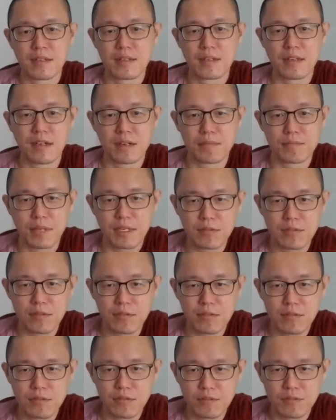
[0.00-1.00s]
But
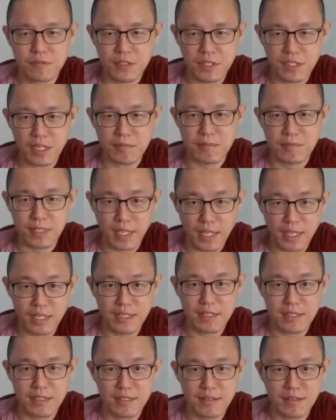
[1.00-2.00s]
to fill up
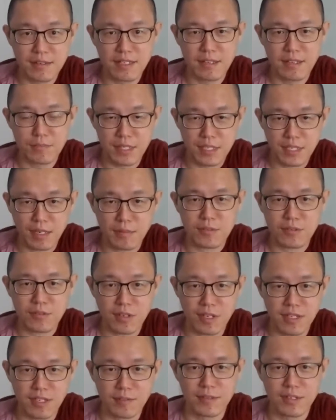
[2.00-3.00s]
10, it becomes
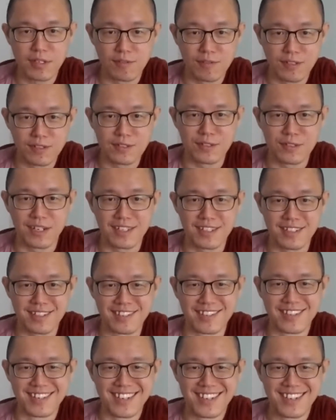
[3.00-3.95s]
quite a bit of a struggle.